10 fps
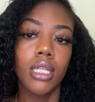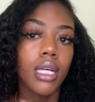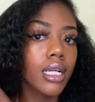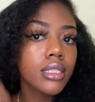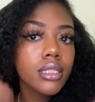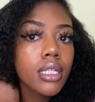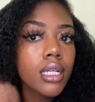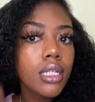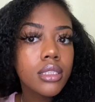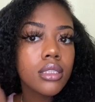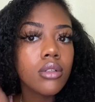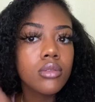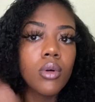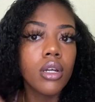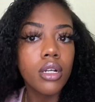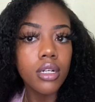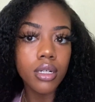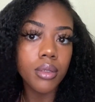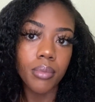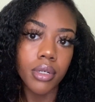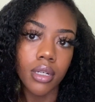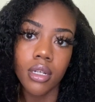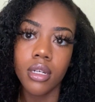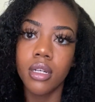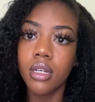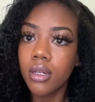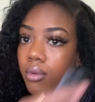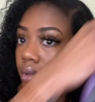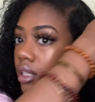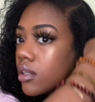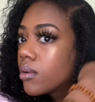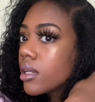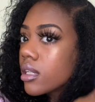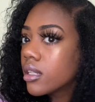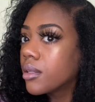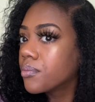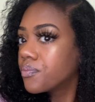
like I said, it soaks water up really quickly.